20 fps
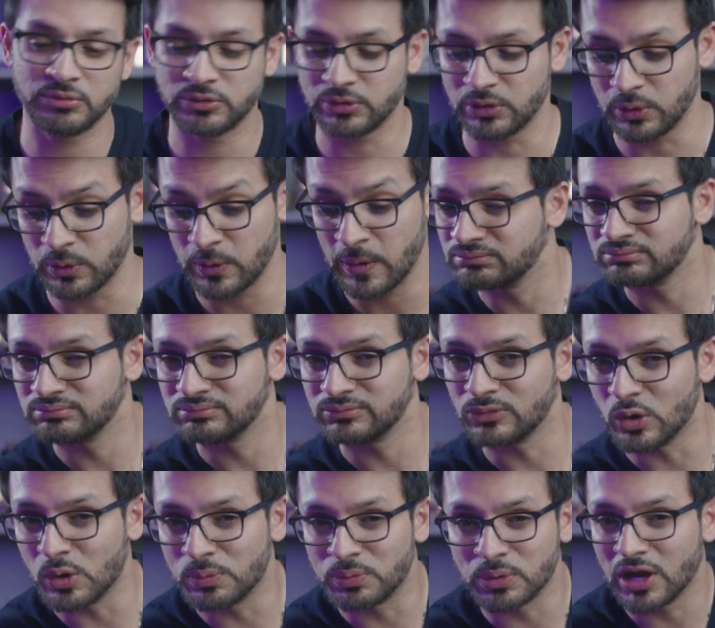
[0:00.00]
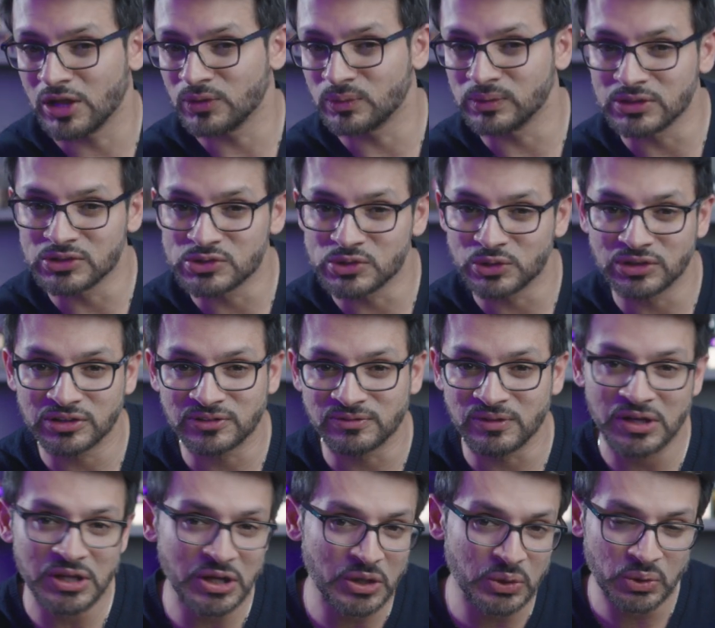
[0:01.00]
So hope you guys will enjoy this
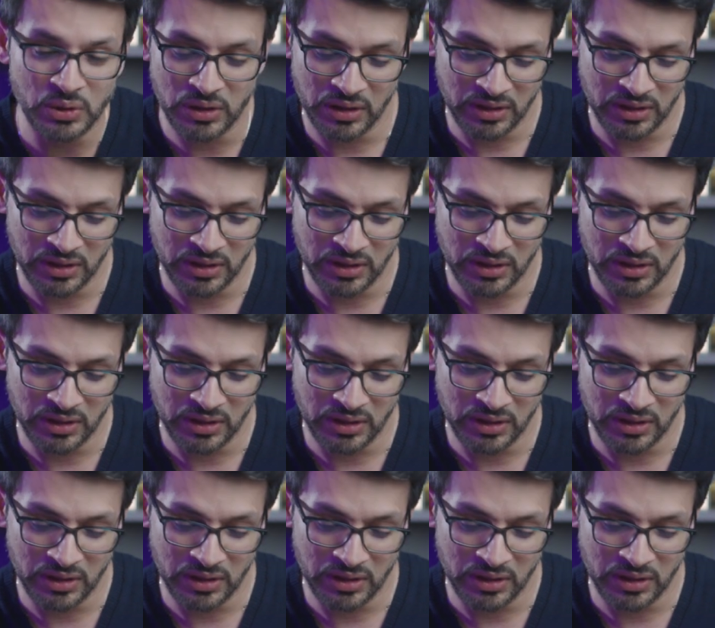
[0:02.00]
video.